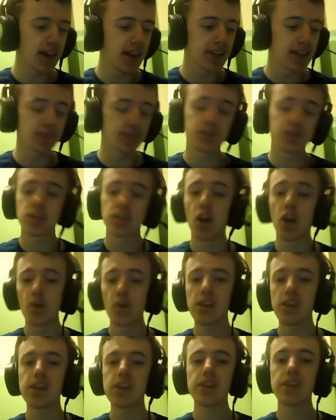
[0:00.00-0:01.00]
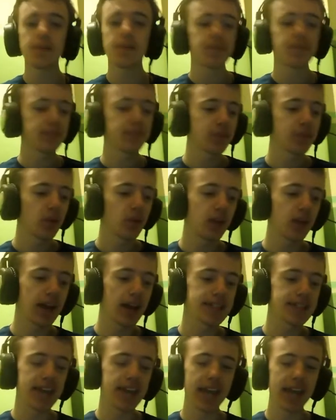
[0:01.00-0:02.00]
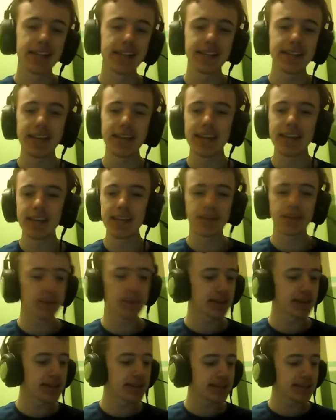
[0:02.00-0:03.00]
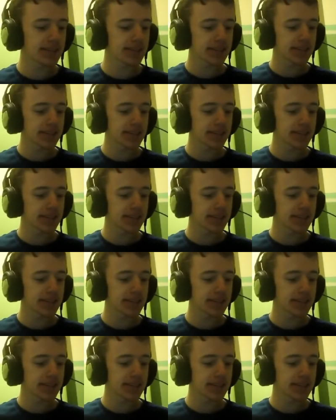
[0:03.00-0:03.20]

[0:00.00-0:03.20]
I'm sorry we had to end here because